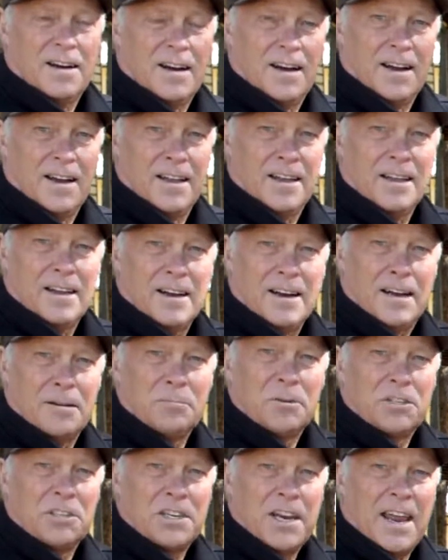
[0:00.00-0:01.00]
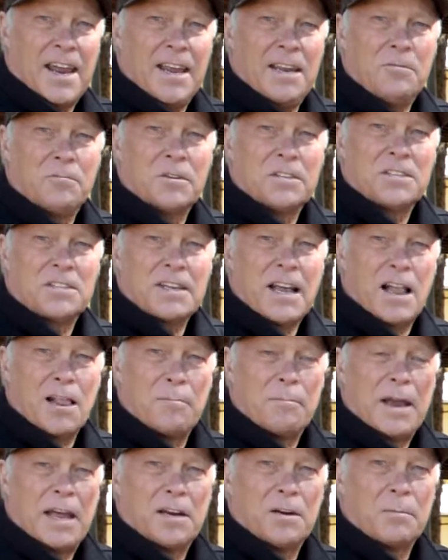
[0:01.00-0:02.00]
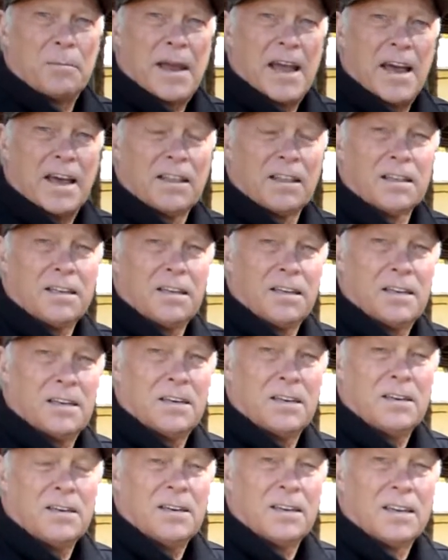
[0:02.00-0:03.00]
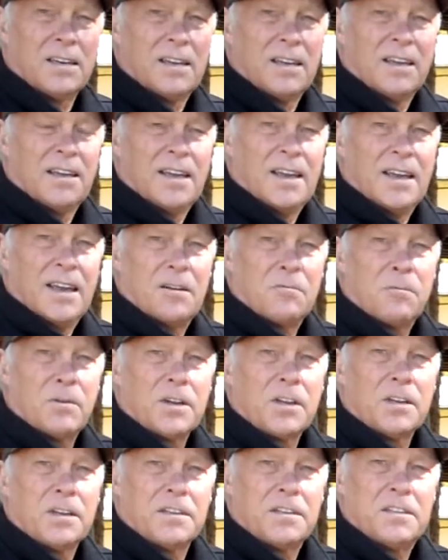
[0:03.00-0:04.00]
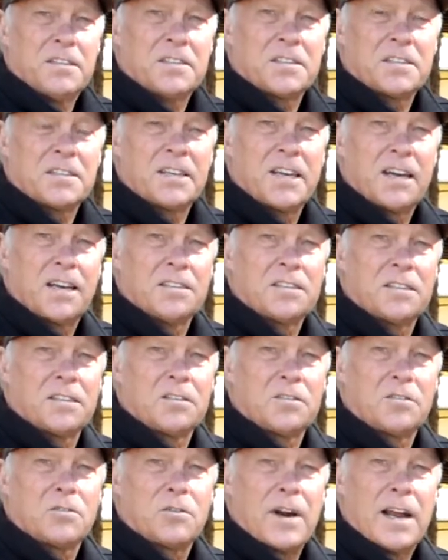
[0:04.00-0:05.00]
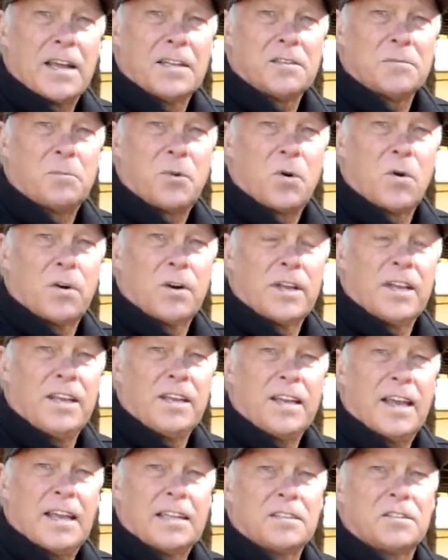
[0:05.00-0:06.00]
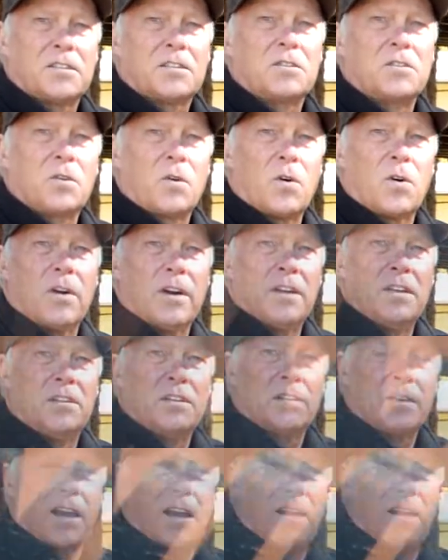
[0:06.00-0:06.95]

Hi, I'm Shane with Salamander Paddle Gear, and we're going to discuss transporting and storage